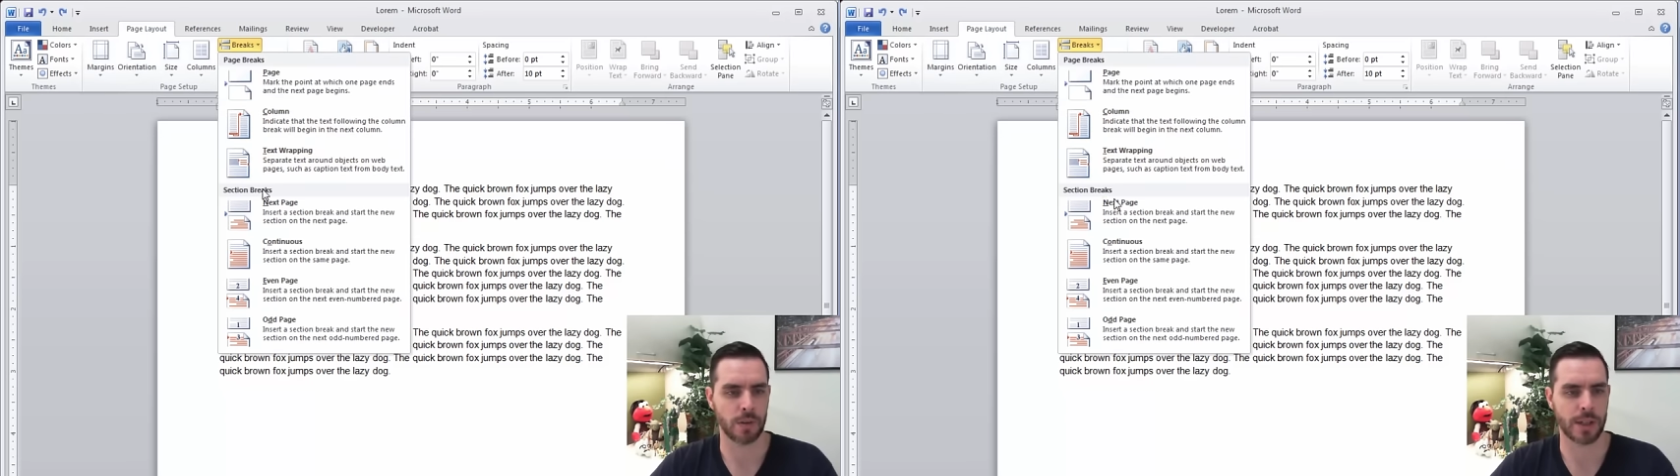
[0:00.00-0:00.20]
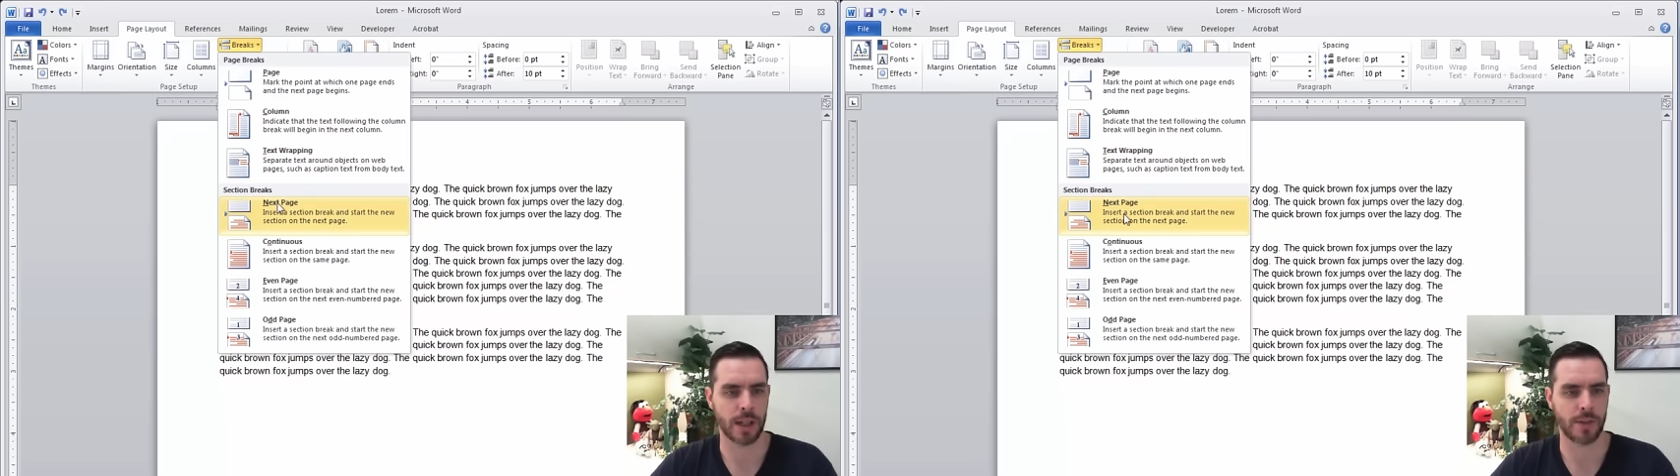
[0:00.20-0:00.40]

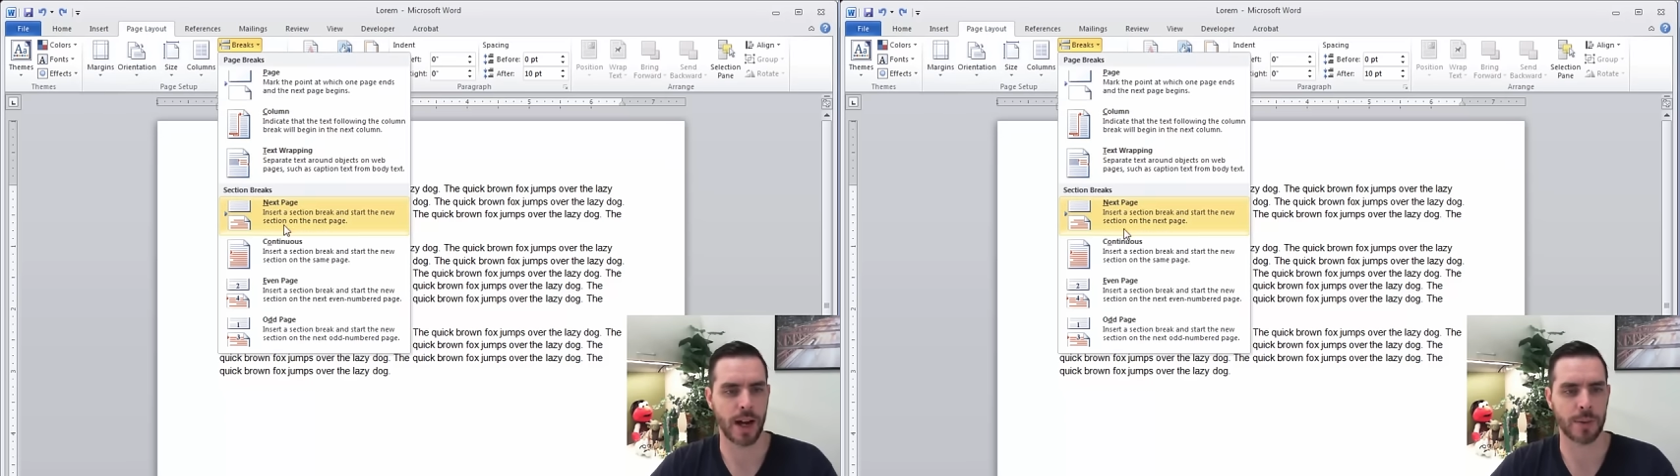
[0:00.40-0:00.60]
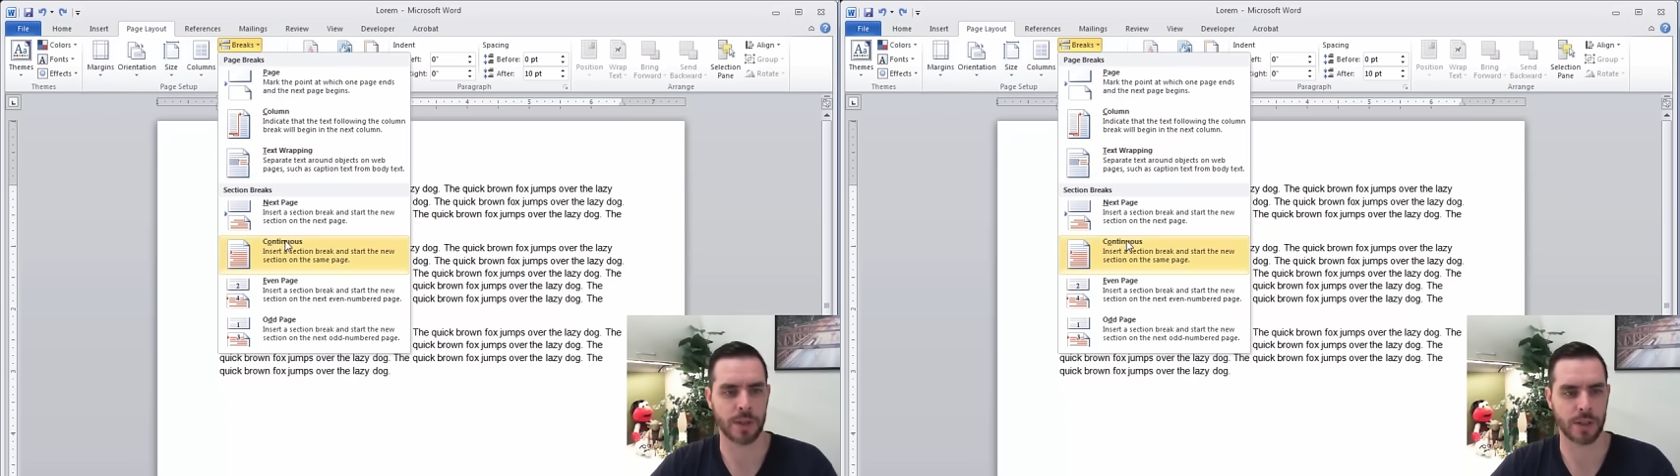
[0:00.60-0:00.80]
set of
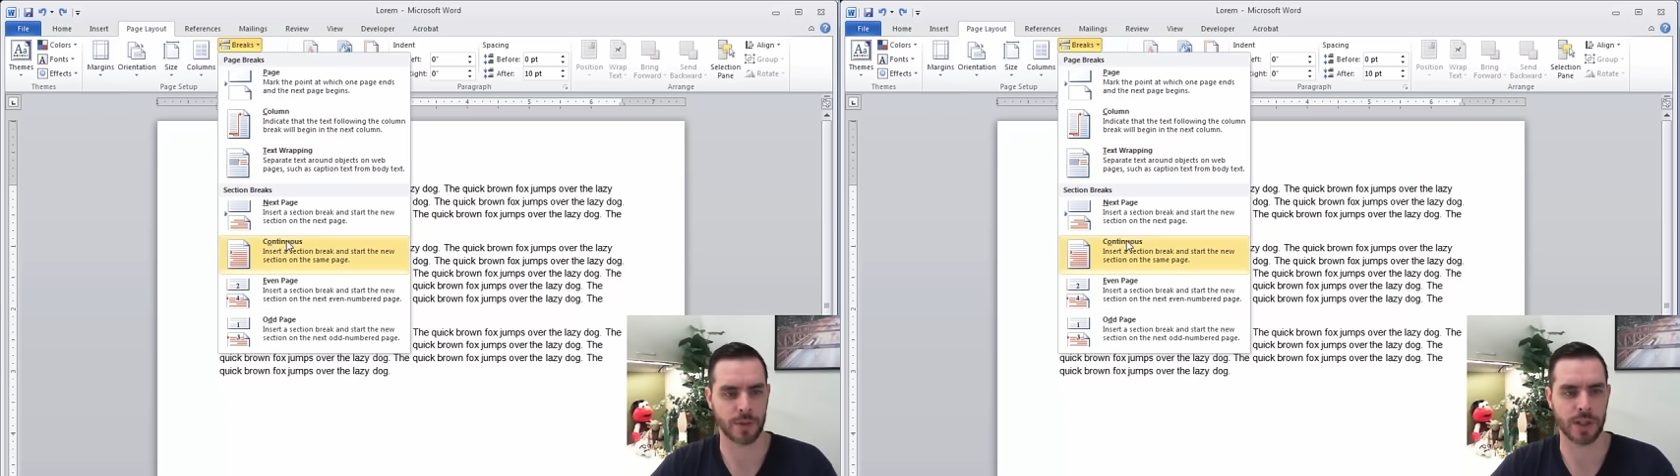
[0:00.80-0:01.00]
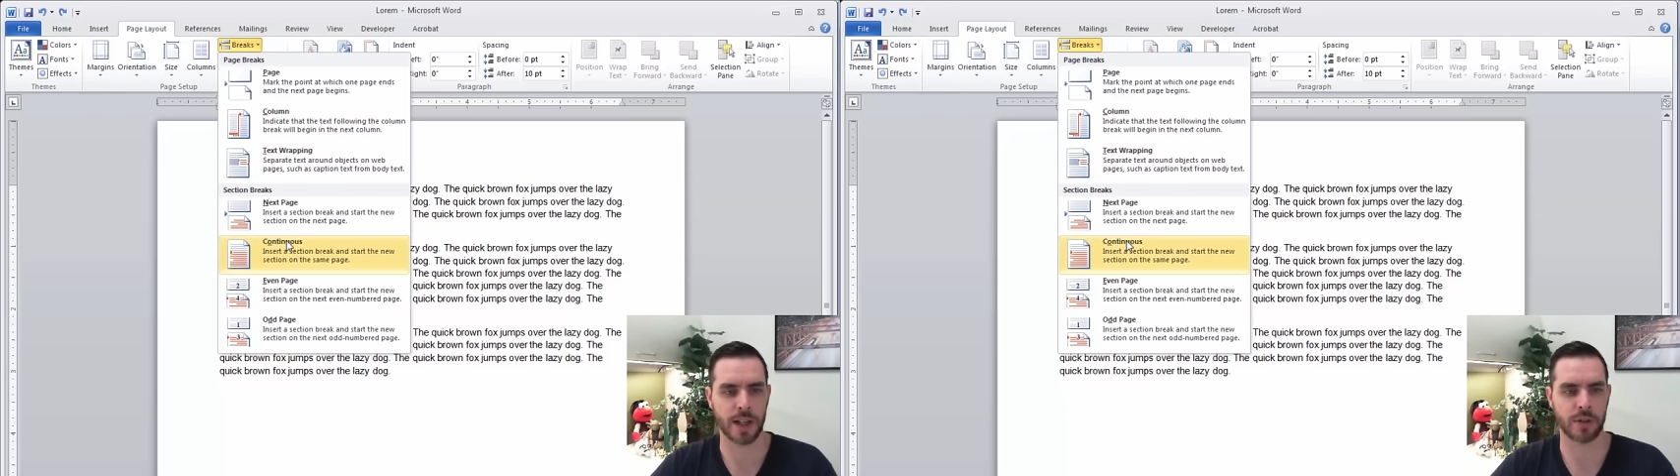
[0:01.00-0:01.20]
options
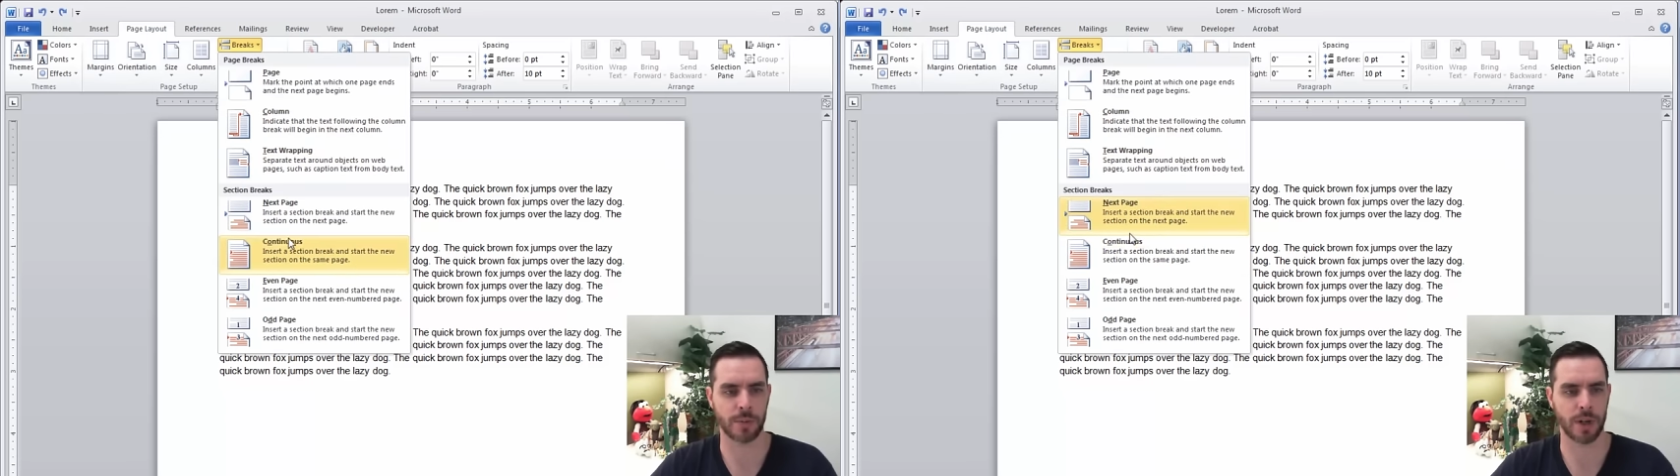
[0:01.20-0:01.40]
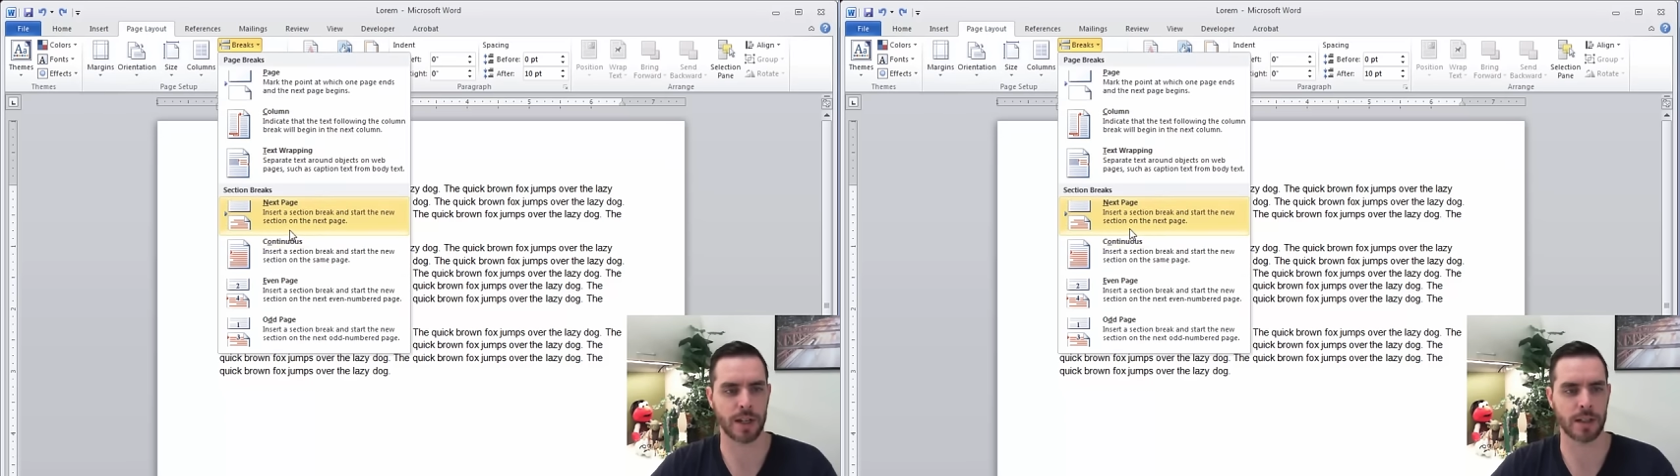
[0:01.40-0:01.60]
for section
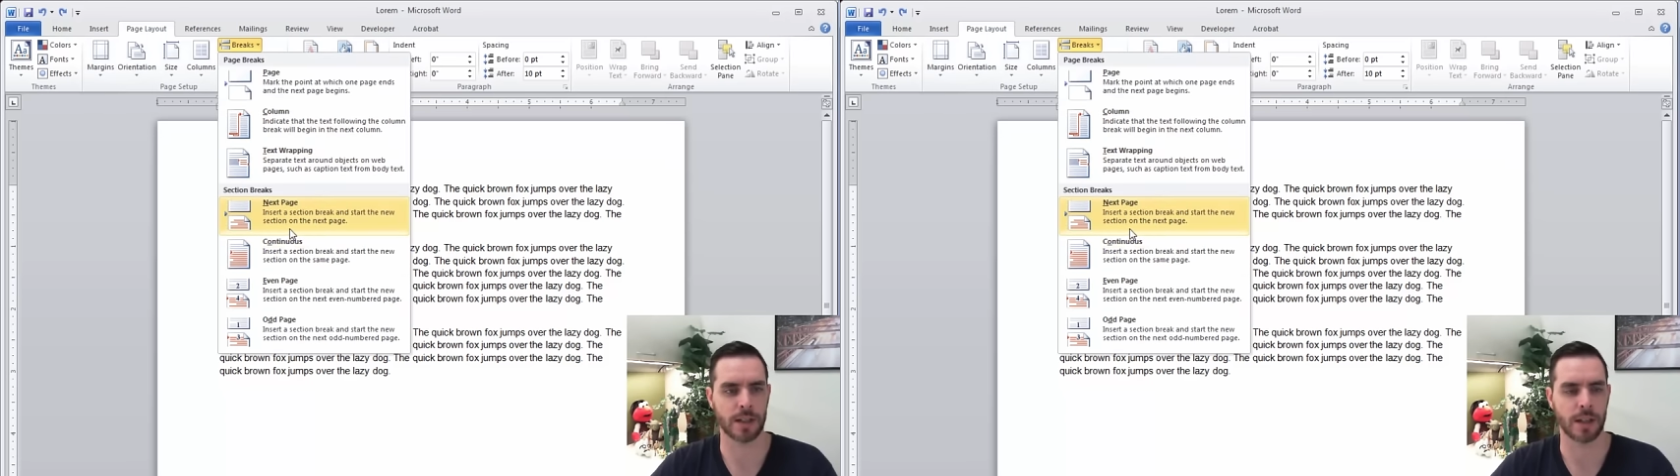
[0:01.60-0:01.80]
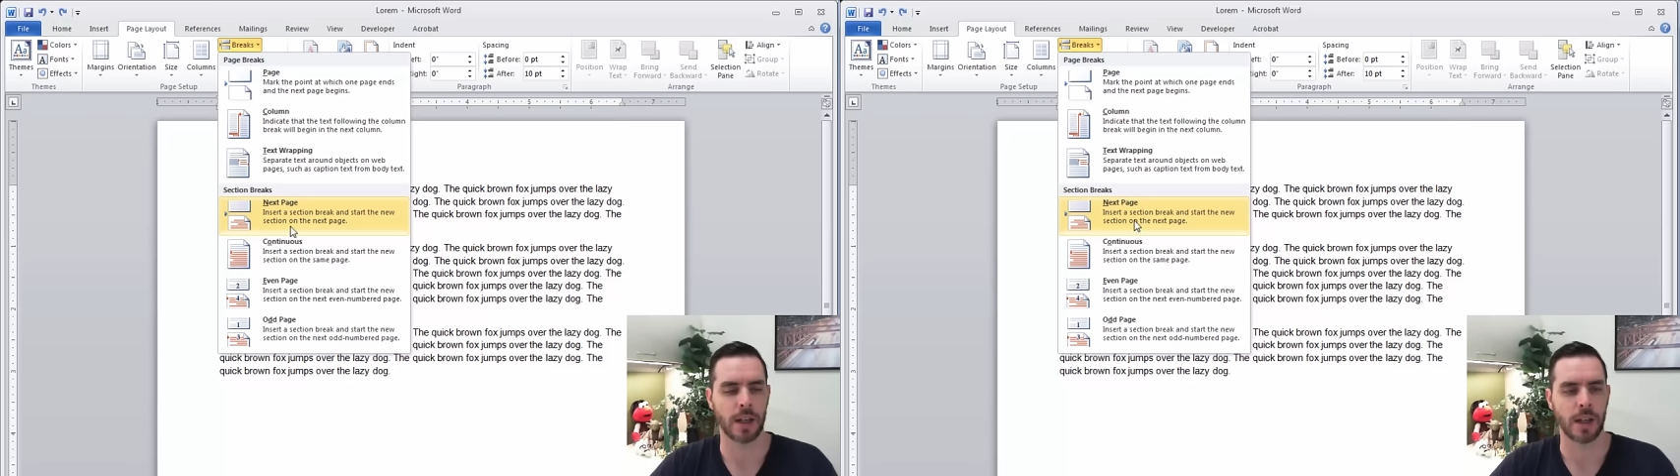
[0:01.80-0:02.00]
breaks.